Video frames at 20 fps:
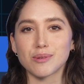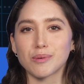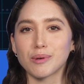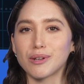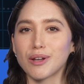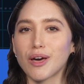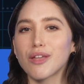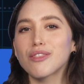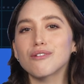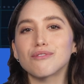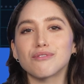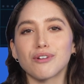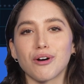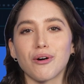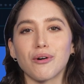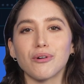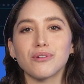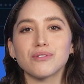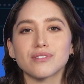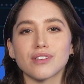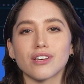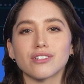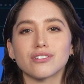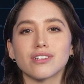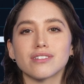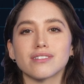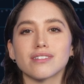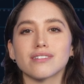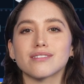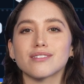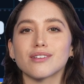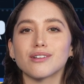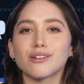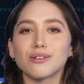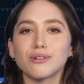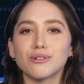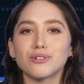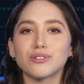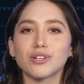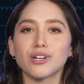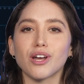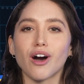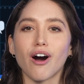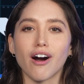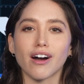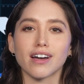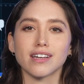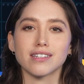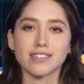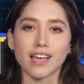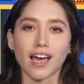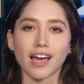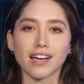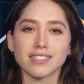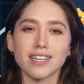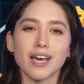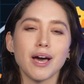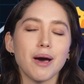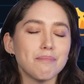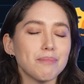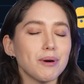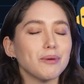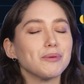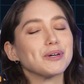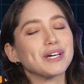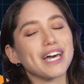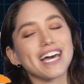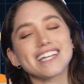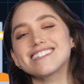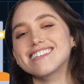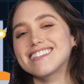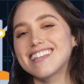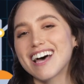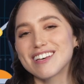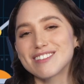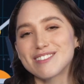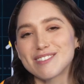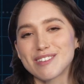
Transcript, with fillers: to another role, such as a solution architect, but we'll get to that